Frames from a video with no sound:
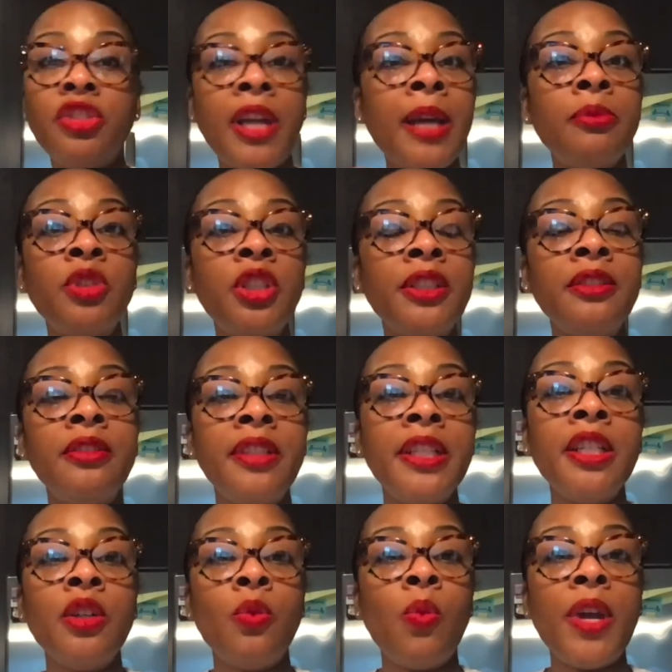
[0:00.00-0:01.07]
James couldn't
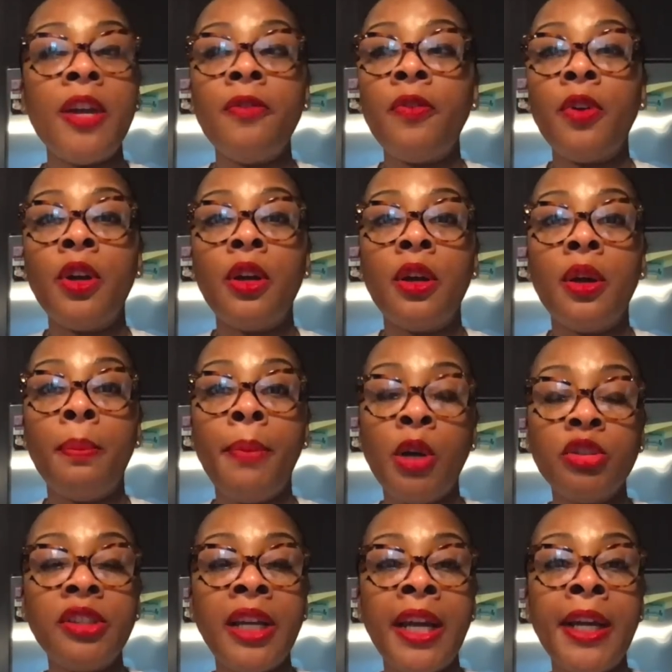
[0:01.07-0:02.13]
deal with
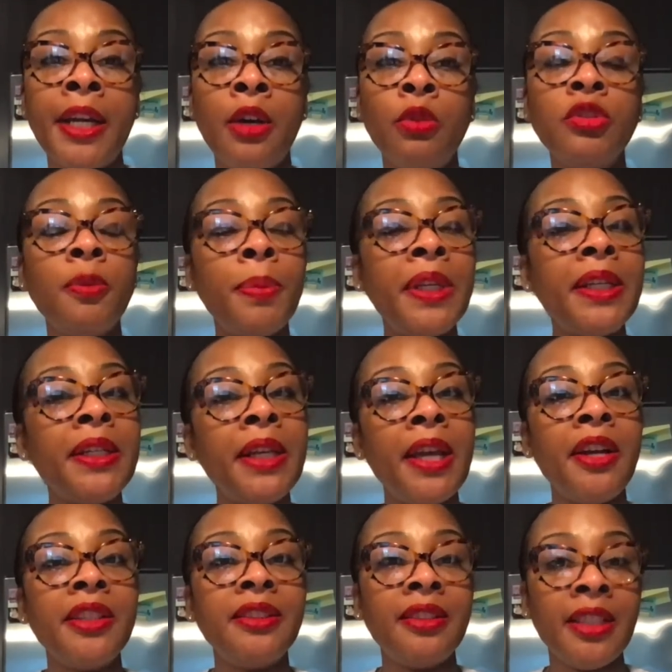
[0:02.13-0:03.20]
Motown splitting
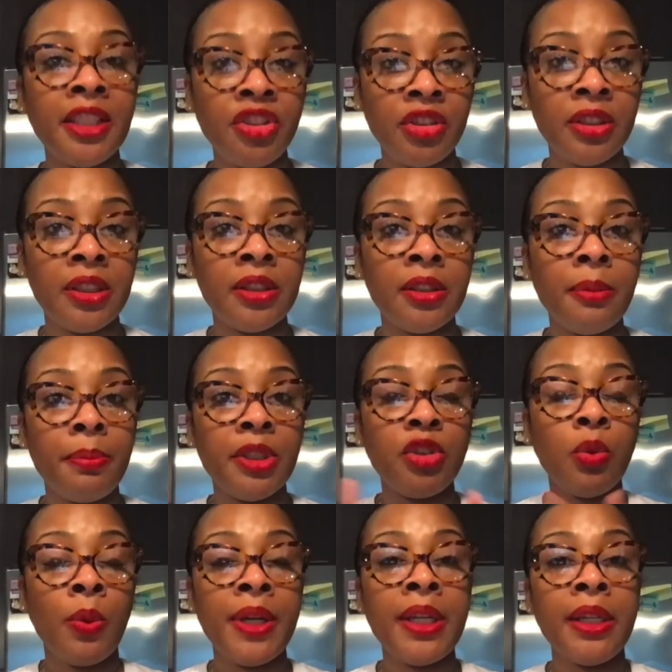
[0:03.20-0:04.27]
their attention
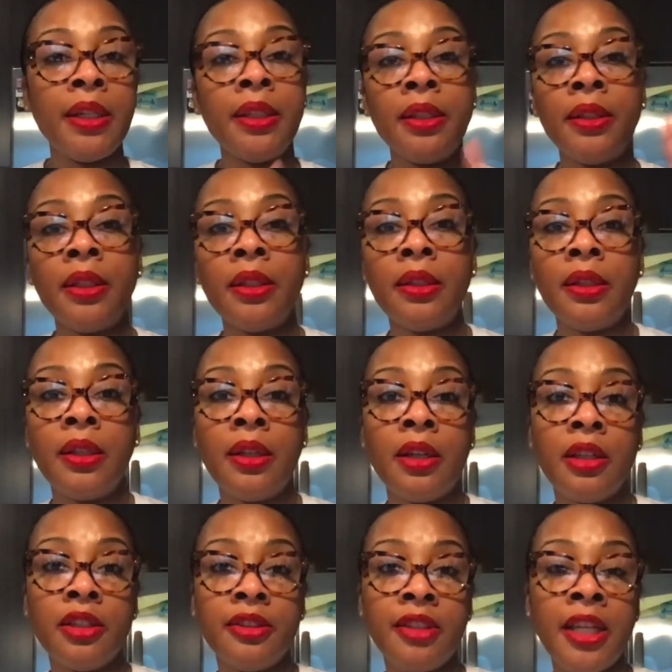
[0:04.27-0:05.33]
between
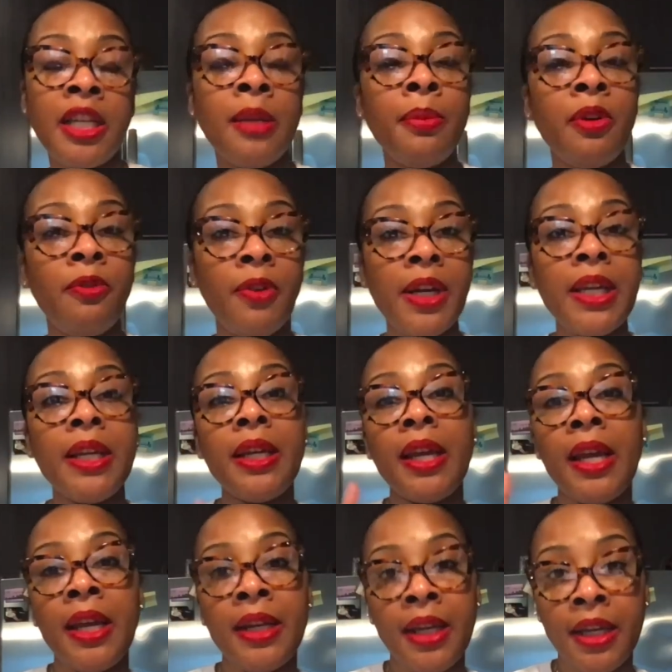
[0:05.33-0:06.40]
Teena Marie
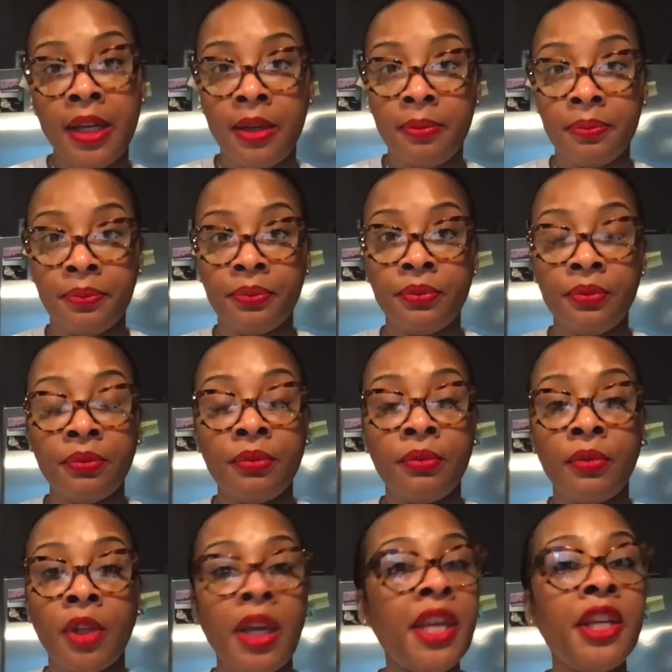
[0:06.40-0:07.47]
and him.
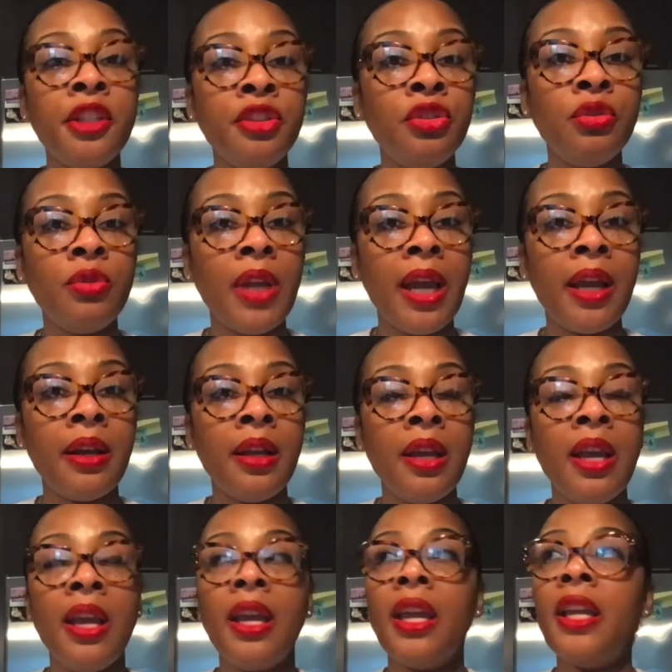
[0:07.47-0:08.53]
He couldn't do that.
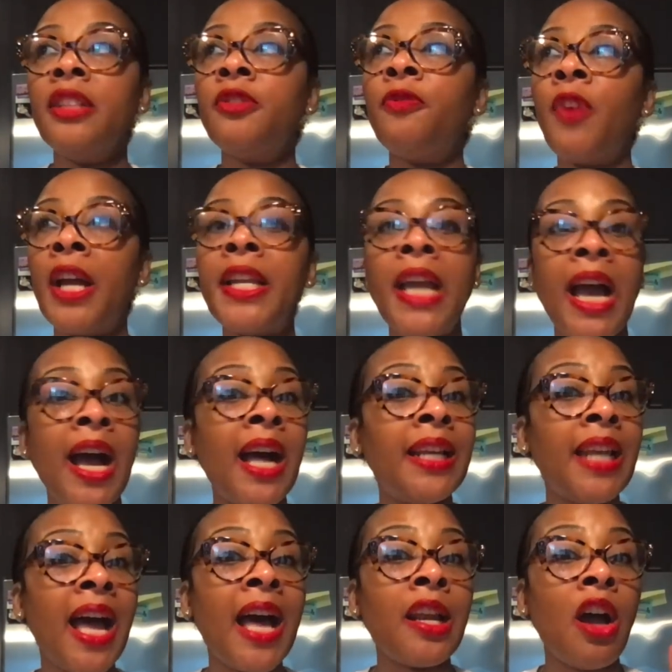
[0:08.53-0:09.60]
It's funny how
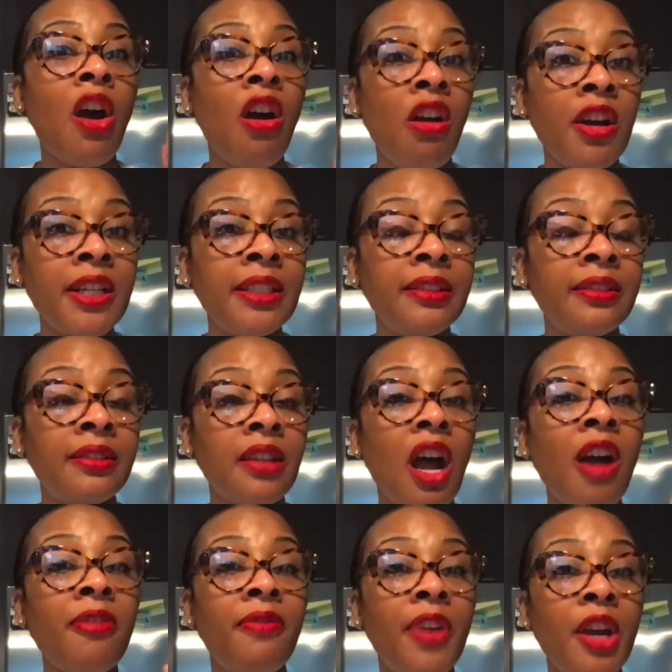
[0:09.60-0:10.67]
a lot of artists
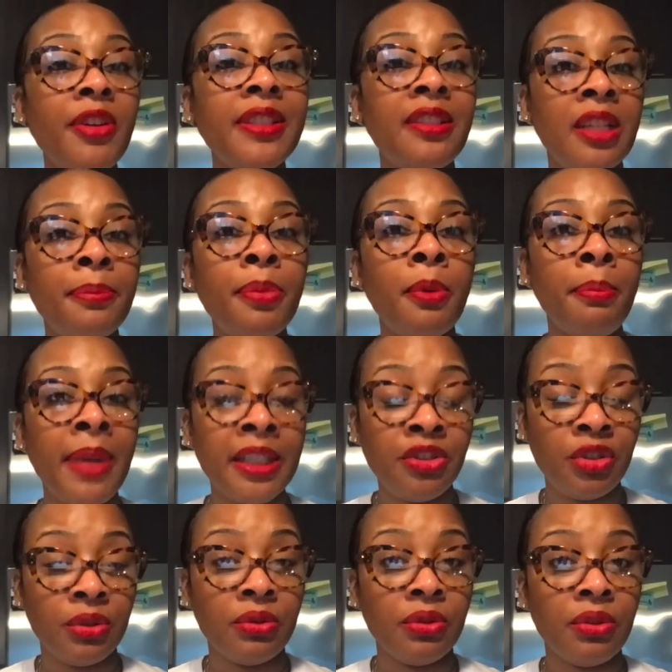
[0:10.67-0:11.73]
are very
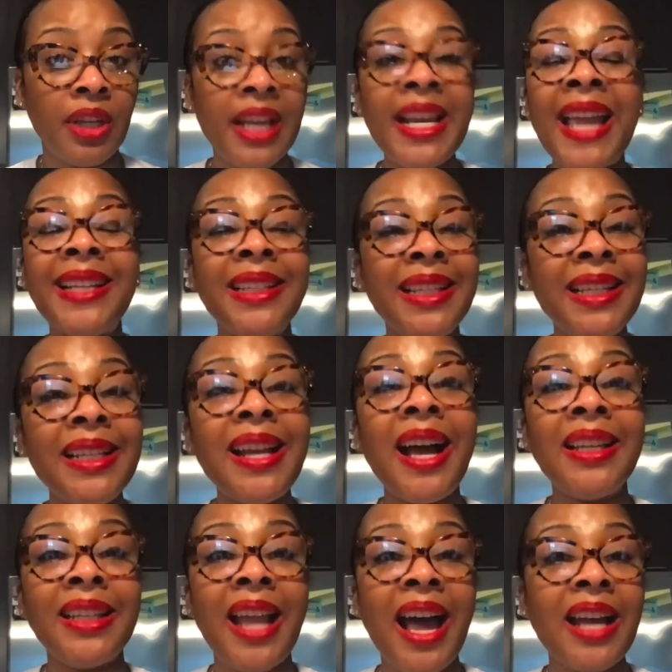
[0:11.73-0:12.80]
temperamental and they need
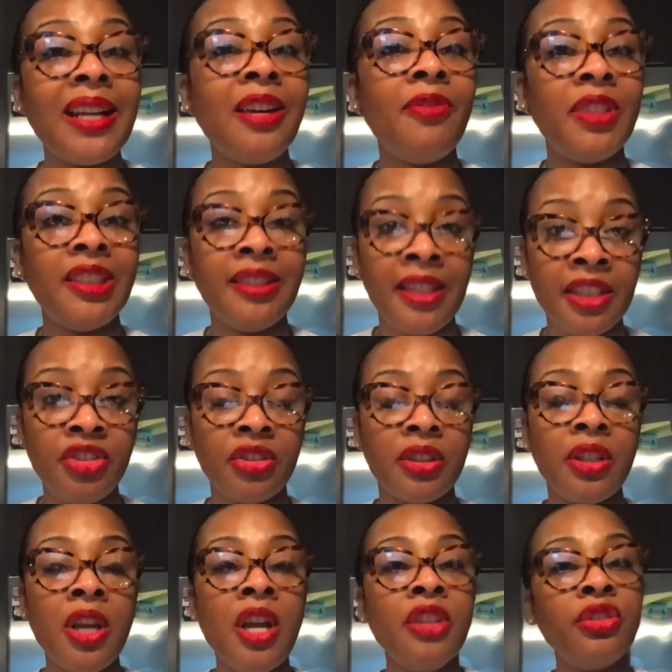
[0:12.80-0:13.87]
a lot of
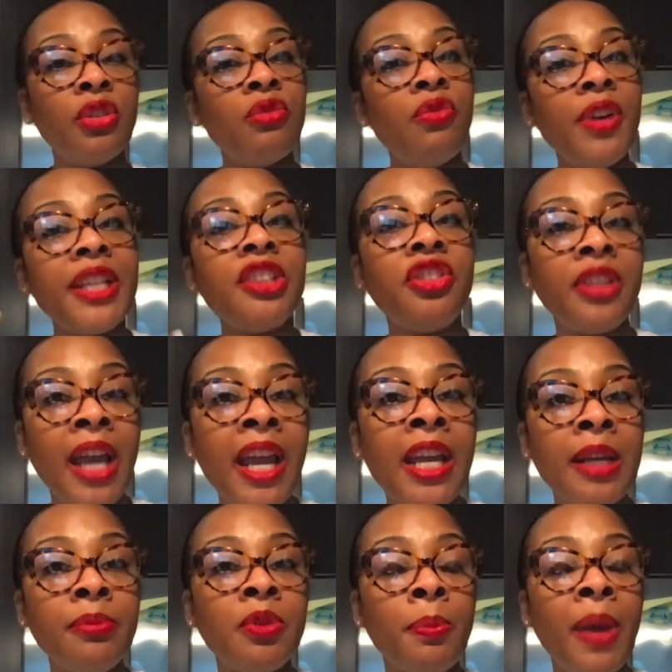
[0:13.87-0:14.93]
attention. So Rick
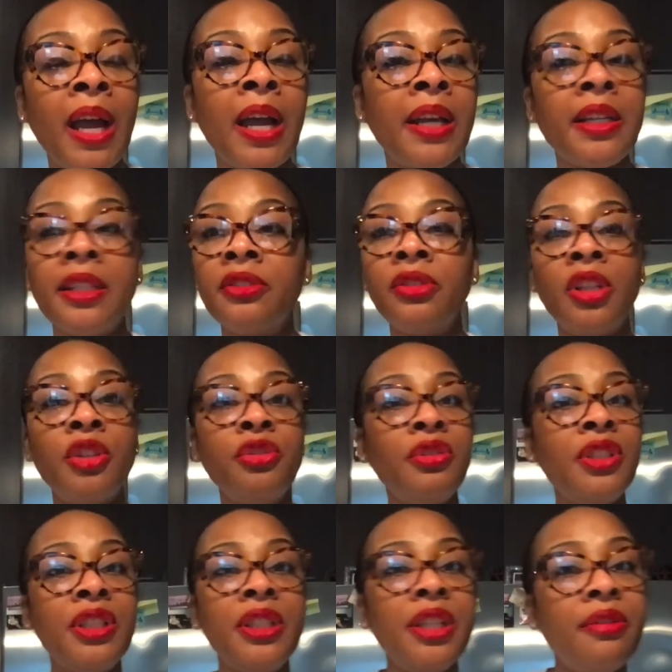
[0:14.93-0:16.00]
James' mind is, no, you
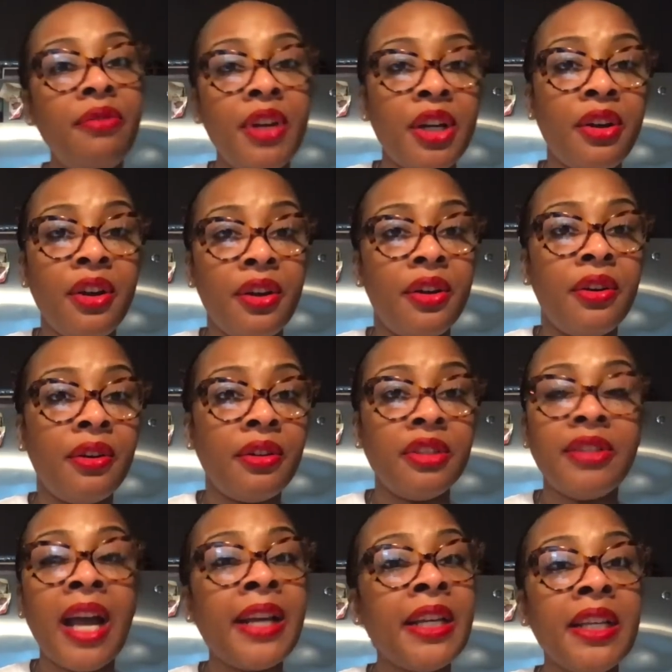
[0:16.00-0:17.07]
need to get rid of her
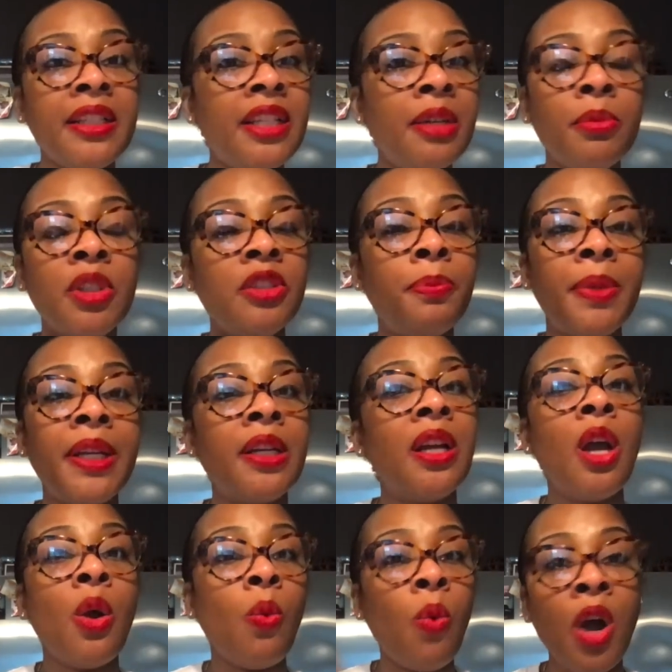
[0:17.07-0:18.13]
because I need them to
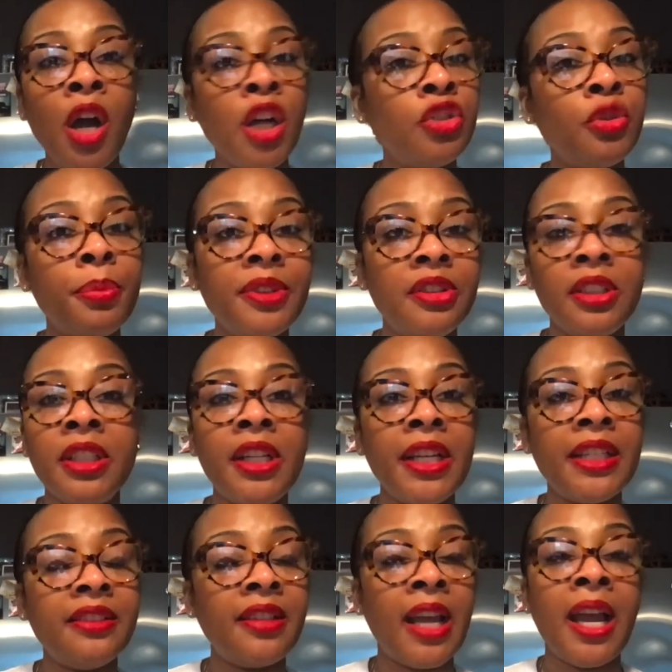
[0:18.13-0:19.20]
spend 100% of
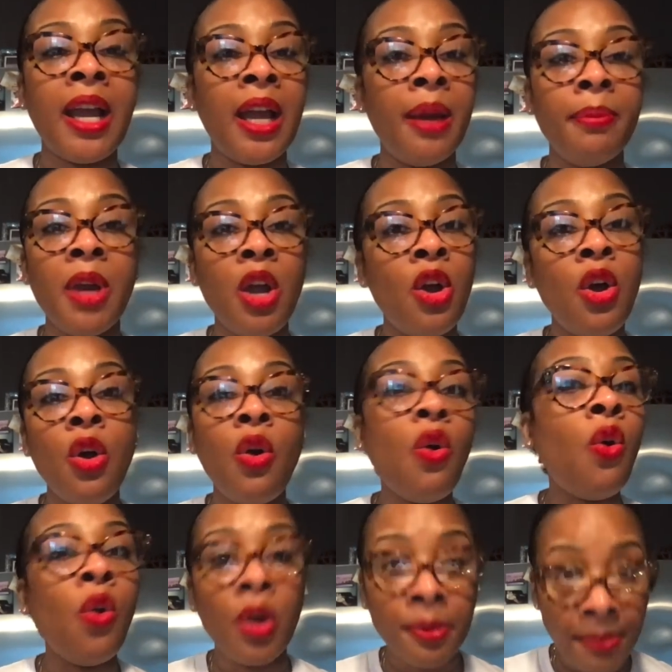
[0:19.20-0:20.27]
their time
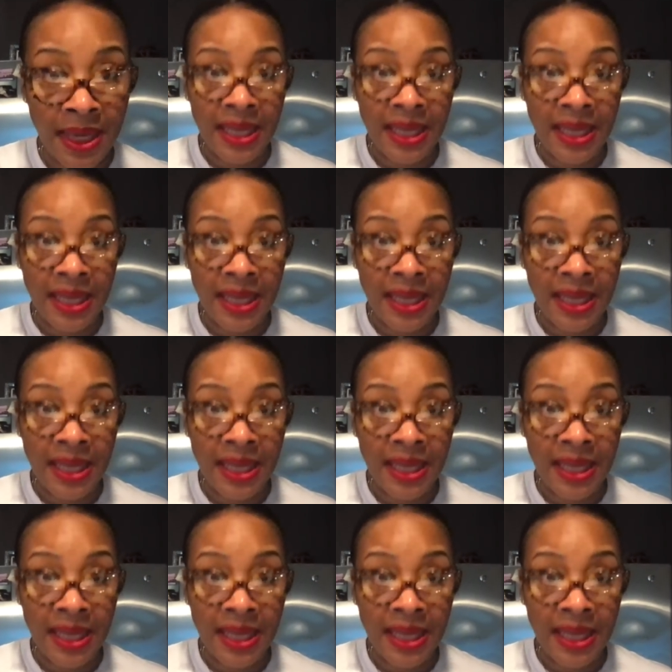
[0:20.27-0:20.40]
on